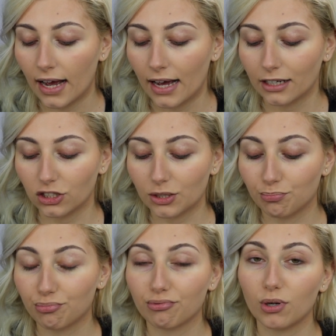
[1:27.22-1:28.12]
just
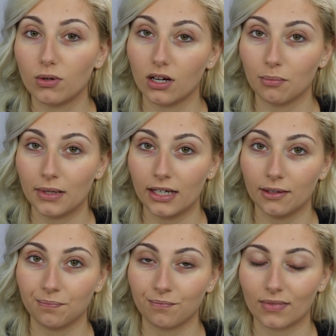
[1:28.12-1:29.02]
broke on me
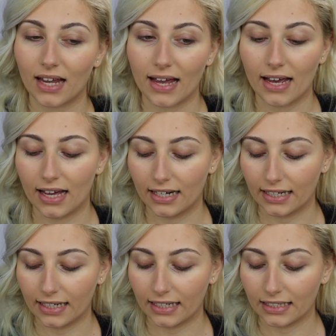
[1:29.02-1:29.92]
and
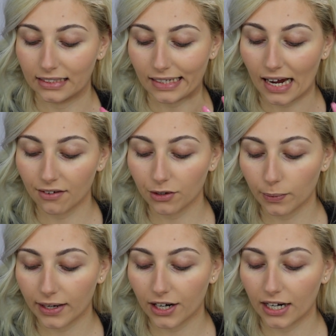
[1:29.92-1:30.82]
it is
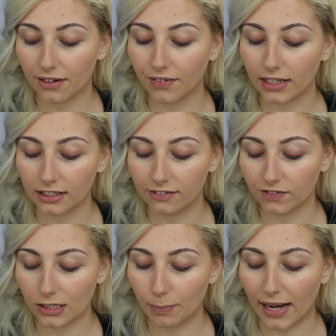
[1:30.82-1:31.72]
everywhere, and if I lift
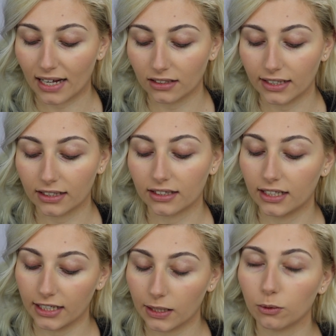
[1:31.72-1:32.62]
this palette,
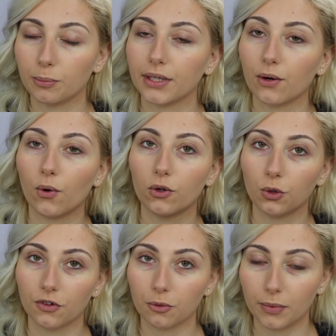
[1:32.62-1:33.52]
Liddy will be all
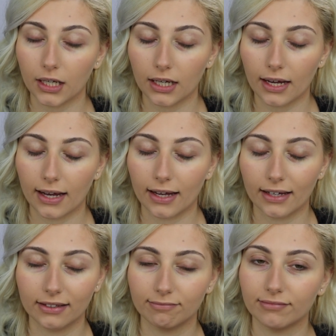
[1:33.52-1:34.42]
over me
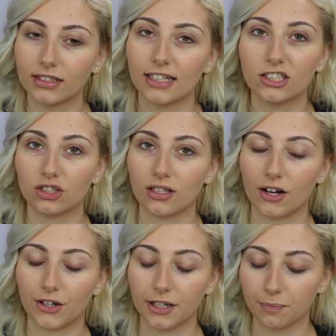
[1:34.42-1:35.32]
and it's just
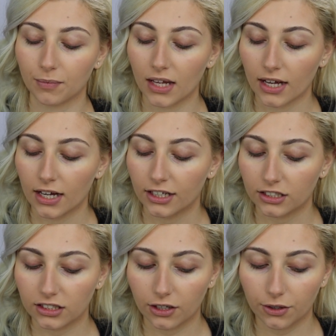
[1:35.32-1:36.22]
not good.
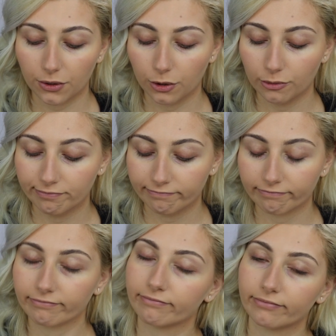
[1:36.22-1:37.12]
So
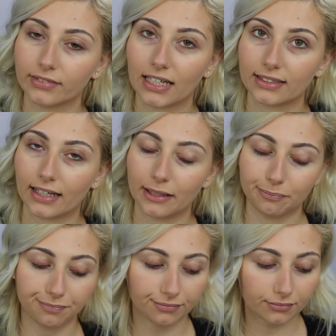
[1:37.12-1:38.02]
that's that.
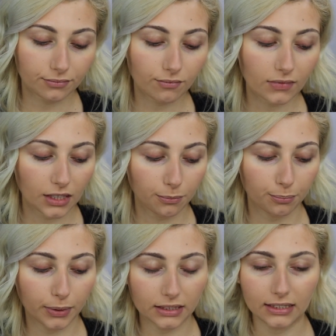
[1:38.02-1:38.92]

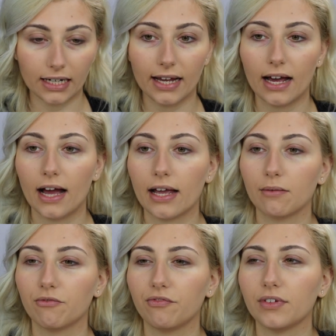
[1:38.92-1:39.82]
But today I
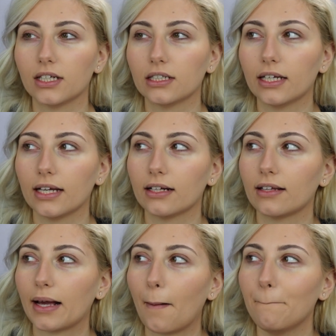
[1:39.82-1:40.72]
am feeling
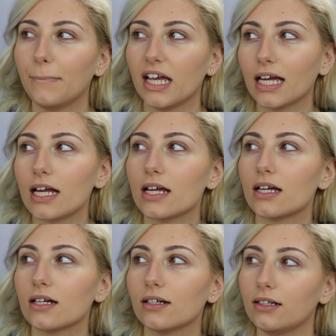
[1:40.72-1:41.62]
like a
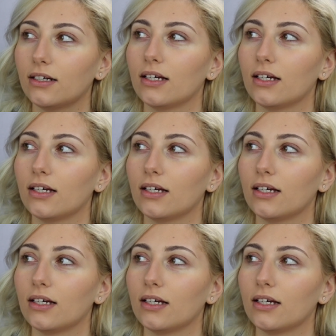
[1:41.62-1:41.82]
pink.